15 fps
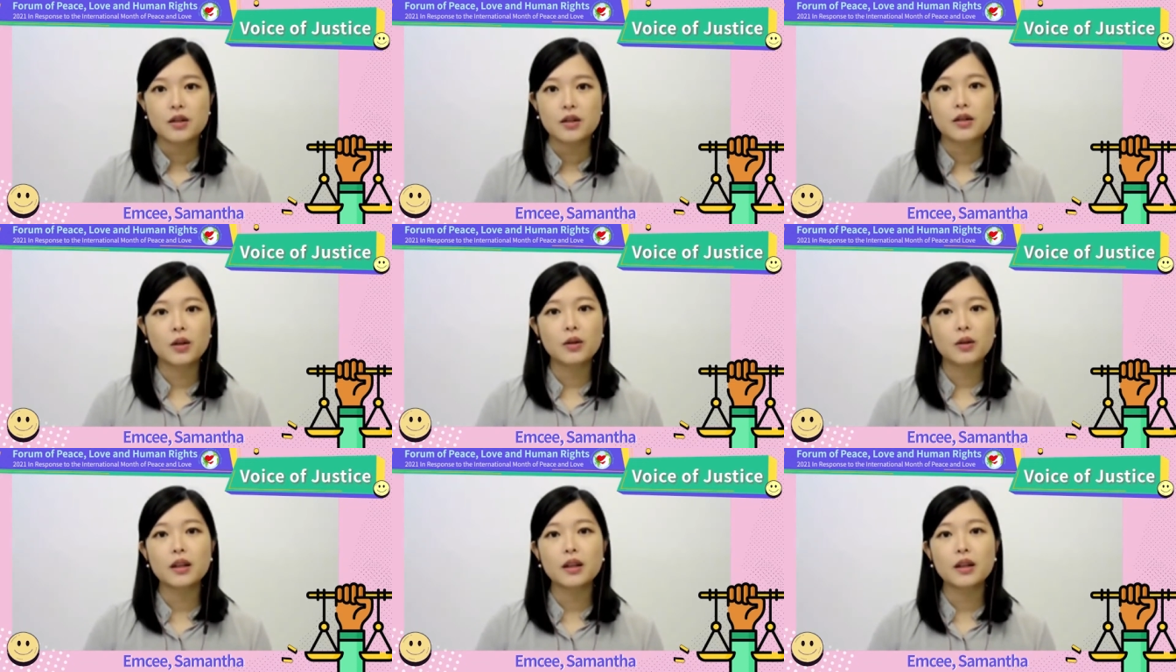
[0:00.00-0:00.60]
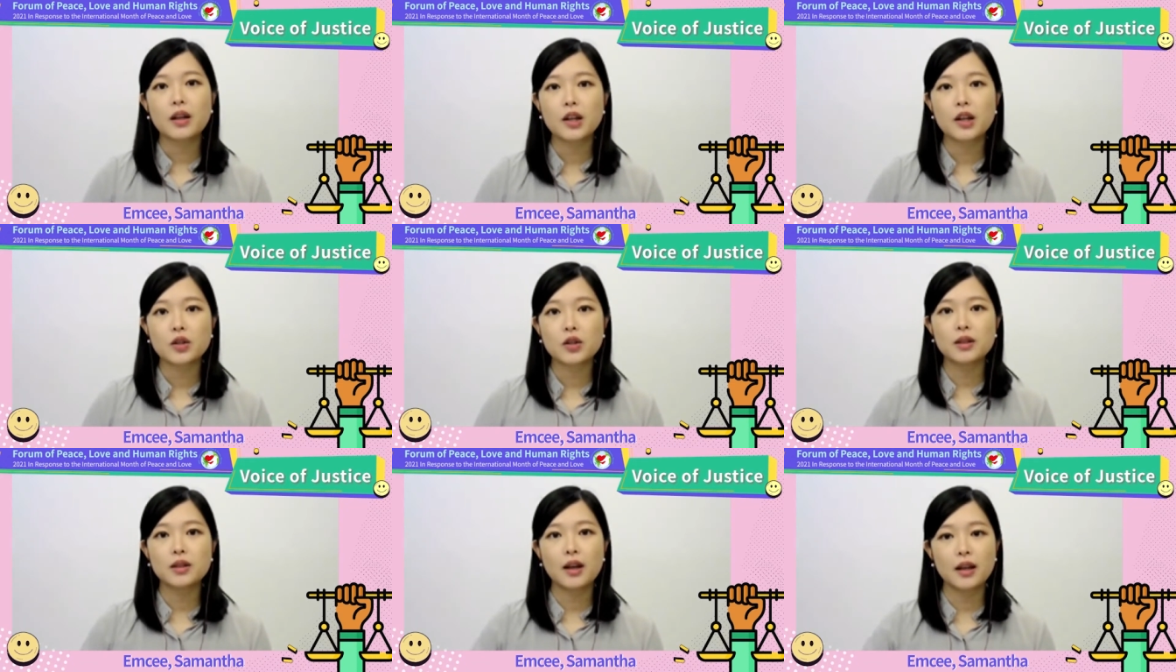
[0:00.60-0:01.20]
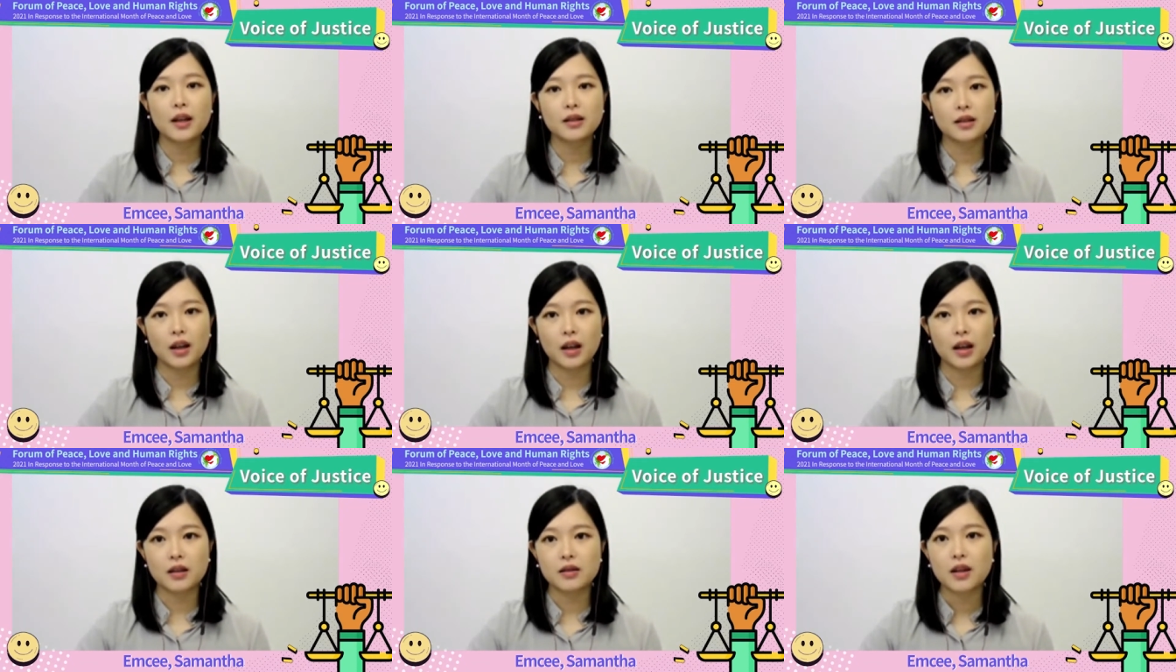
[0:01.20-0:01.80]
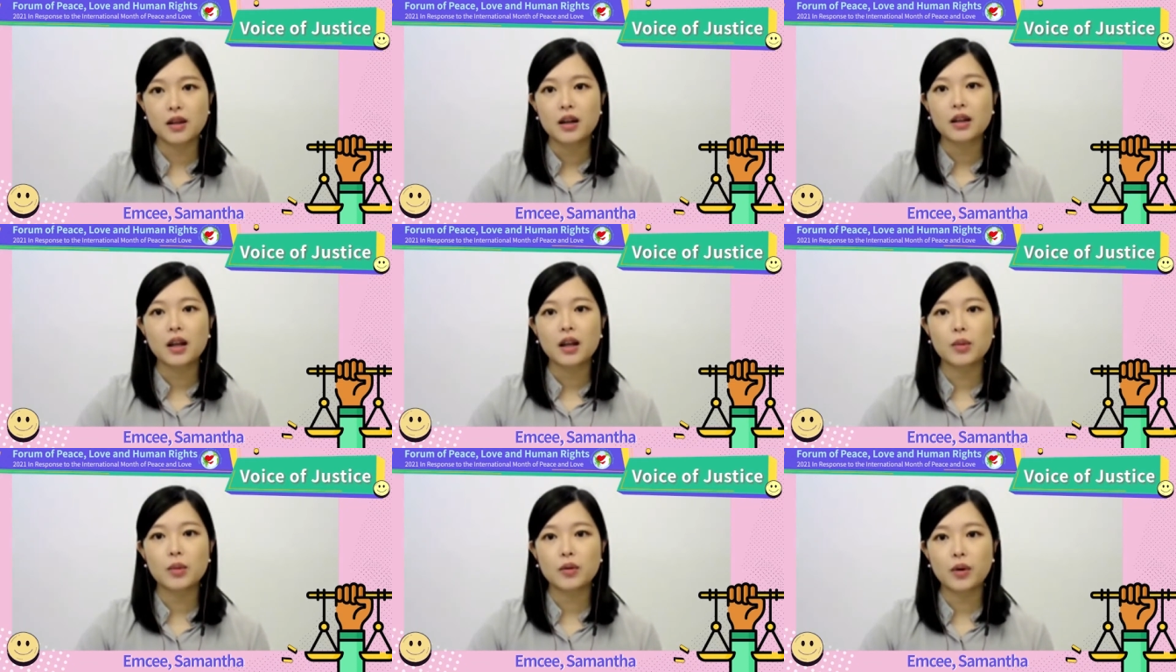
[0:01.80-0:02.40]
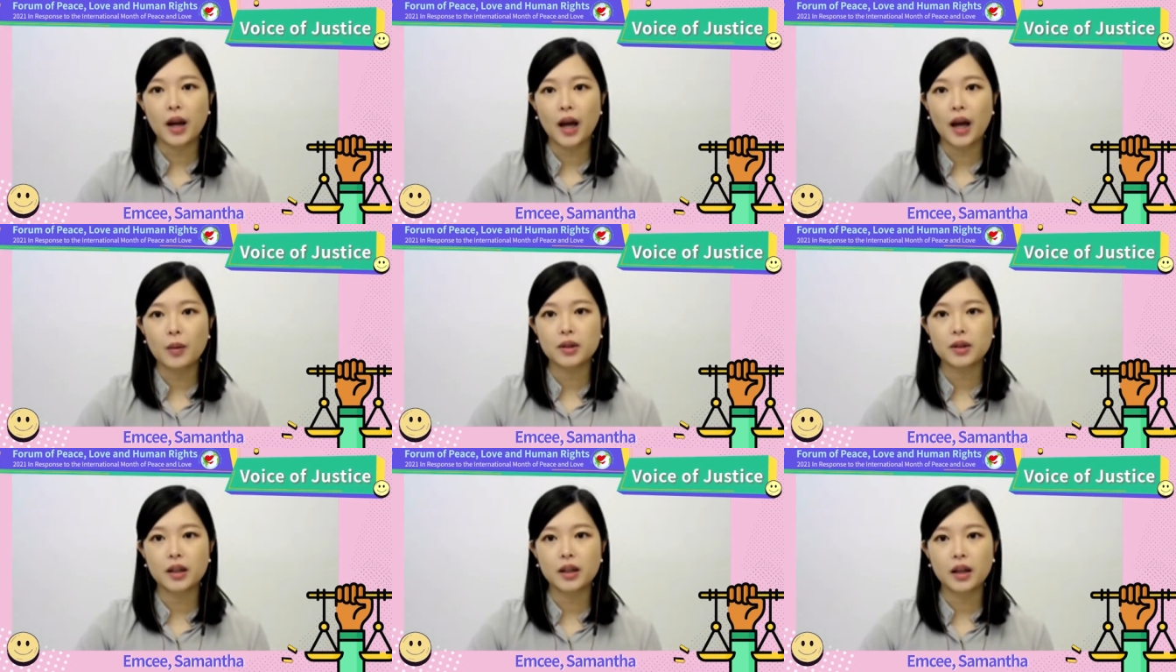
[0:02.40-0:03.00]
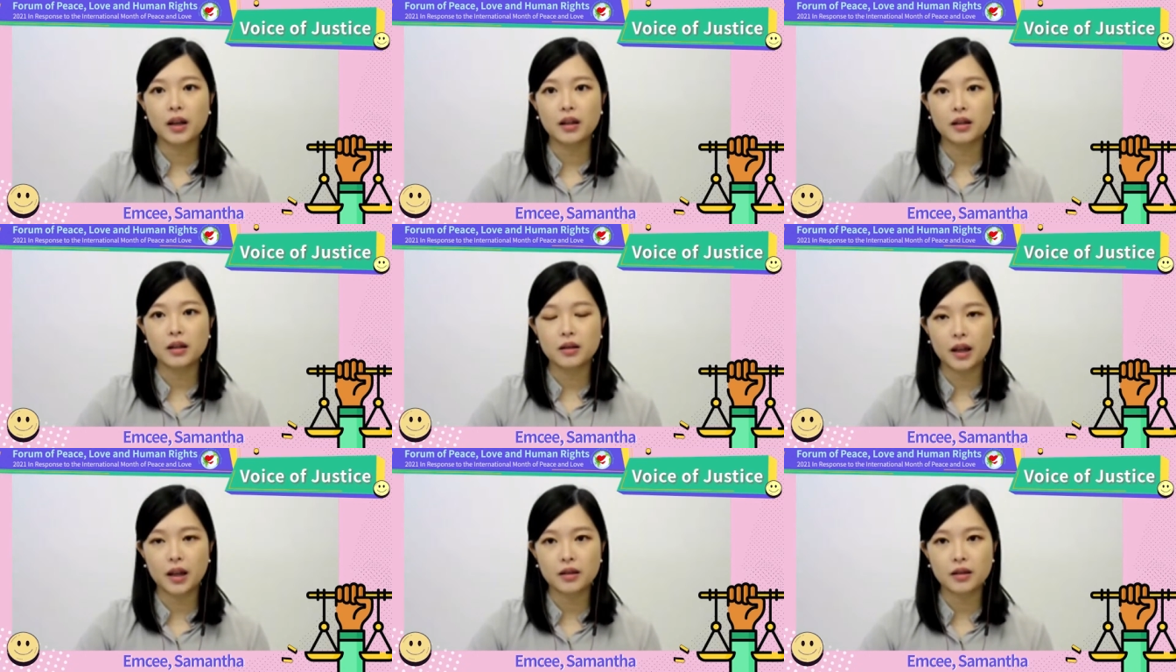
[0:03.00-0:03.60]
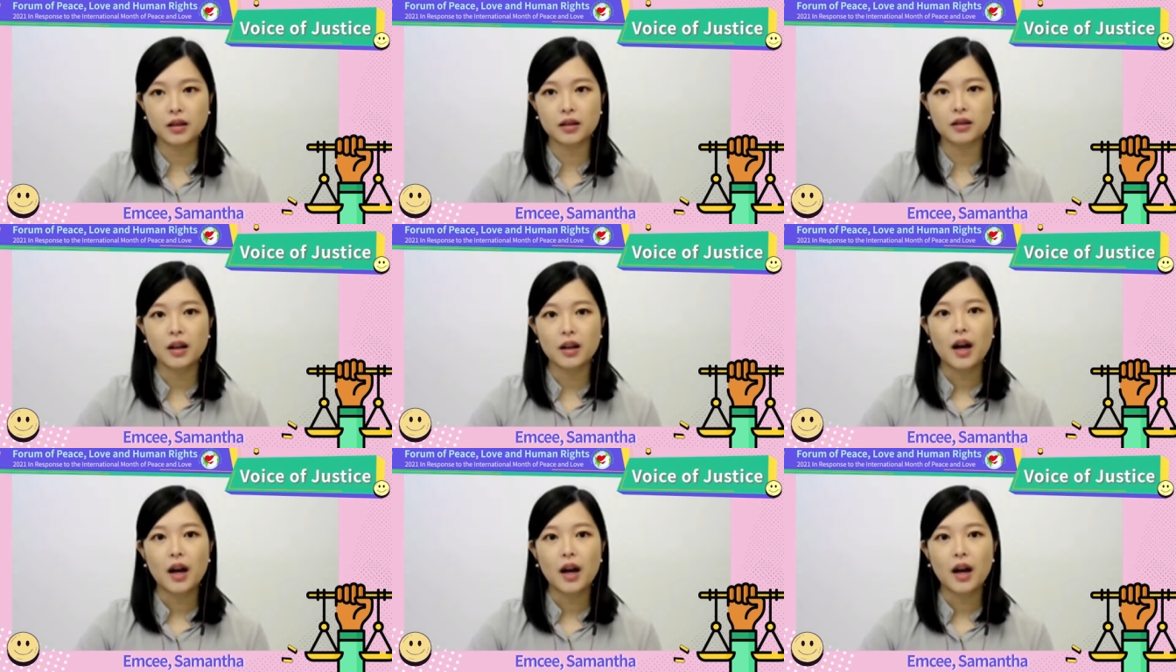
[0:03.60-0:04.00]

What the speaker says: so that Tai Ji Men test case can be rehabilitated